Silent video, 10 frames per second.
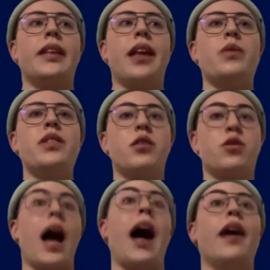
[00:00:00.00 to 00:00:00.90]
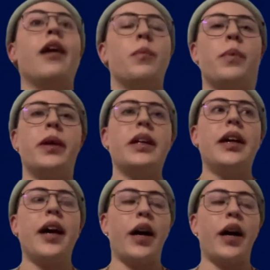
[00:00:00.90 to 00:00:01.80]
That was the tribe
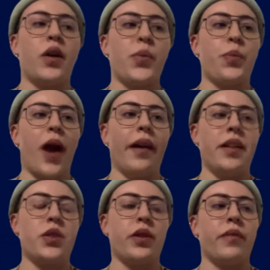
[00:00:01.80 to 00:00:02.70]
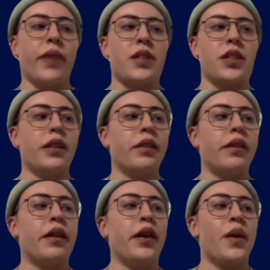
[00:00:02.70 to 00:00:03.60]
prior to invasion.
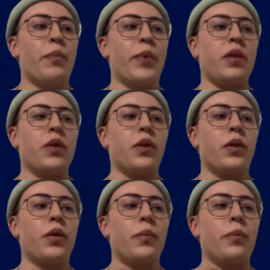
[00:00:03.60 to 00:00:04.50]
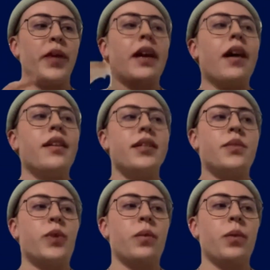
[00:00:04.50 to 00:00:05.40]
Pero because
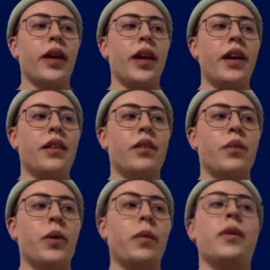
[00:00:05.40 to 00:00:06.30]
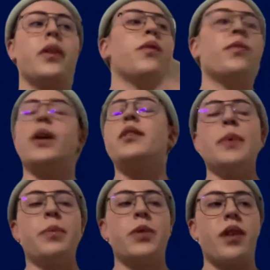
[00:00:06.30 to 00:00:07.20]
we were one of the first
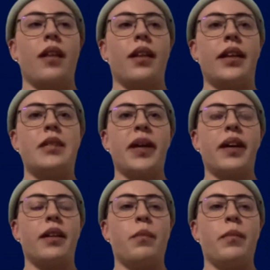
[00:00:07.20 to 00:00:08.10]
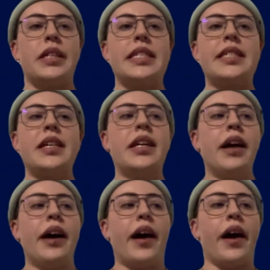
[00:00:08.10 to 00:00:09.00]
peoples colonized by Columbus,
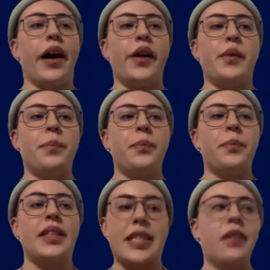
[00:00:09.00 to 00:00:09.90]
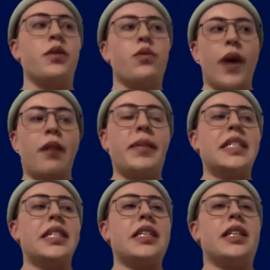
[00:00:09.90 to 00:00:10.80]
enslaved and
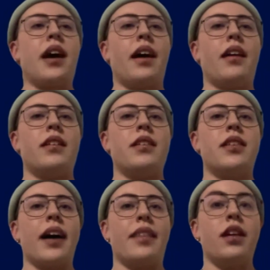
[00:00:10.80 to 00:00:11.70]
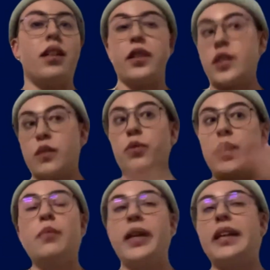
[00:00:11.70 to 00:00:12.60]
fragmented. And I think there's a
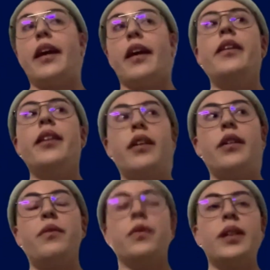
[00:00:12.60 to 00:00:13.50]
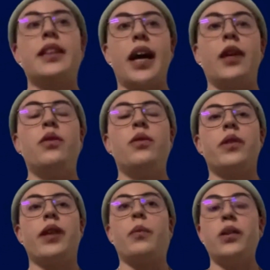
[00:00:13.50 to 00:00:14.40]
really big narrative for the Taino
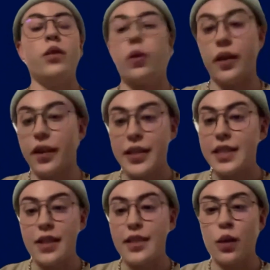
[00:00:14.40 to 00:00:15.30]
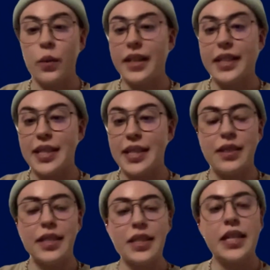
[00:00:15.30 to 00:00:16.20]
that we no longer exist, that we're
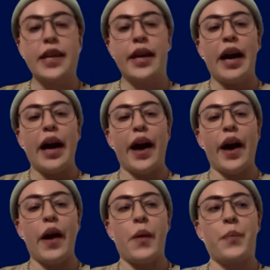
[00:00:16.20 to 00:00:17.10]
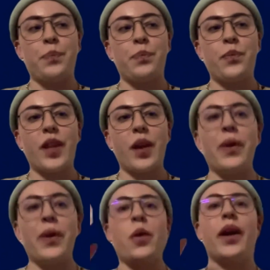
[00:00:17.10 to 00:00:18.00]
extinct.
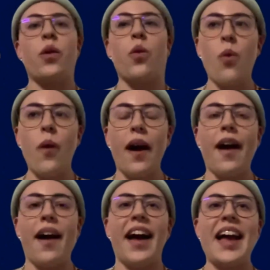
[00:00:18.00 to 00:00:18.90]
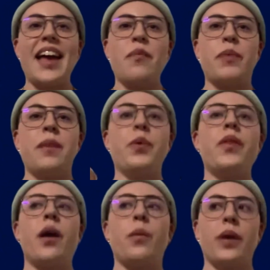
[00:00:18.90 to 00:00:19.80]
Pero in Cuba, people
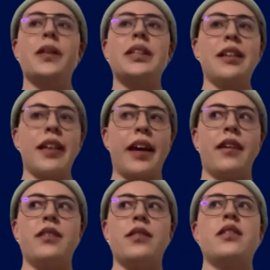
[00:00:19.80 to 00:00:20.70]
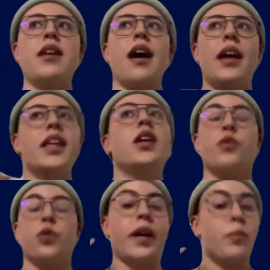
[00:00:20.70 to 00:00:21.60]
that work with the land, I think a
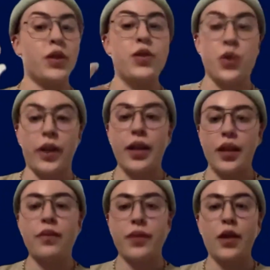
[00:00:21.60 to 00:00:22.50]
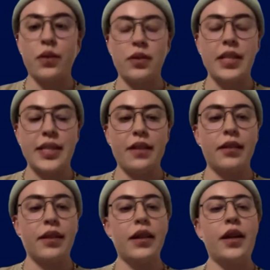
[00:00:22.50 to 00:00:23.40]
great majority of Taino
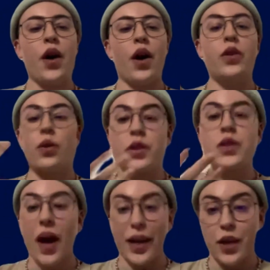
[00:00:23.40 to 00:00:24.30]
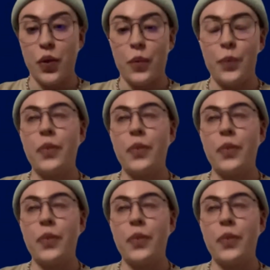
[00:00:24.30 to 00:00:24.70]
descent, are known as Guajiro.